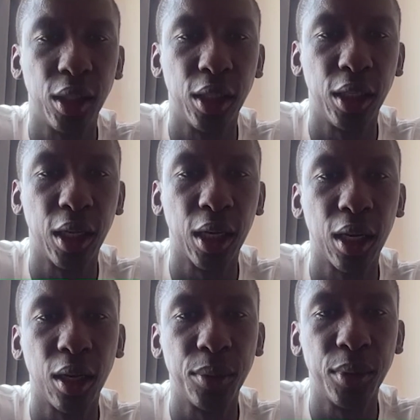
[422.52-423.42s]
in their
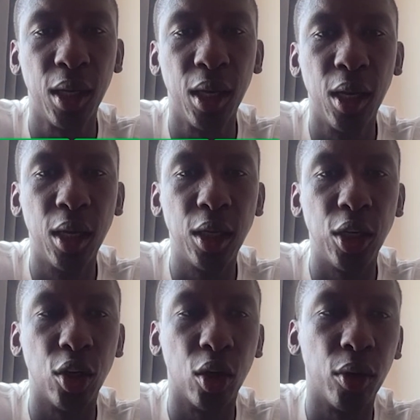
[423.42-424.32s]
clubs,
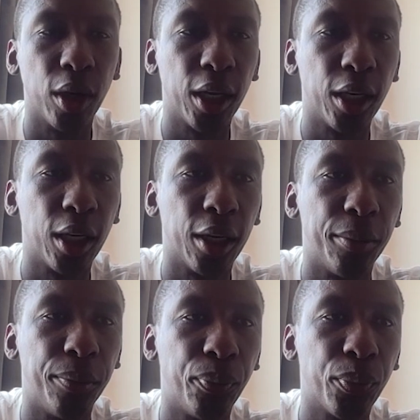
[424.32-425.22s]
you know,
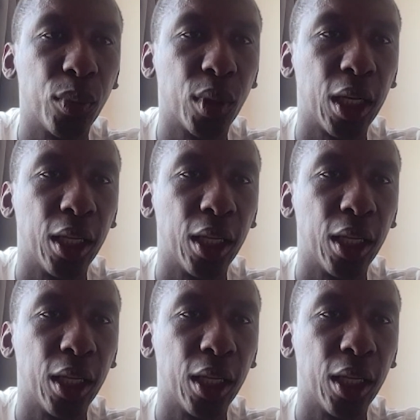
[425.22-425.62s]
and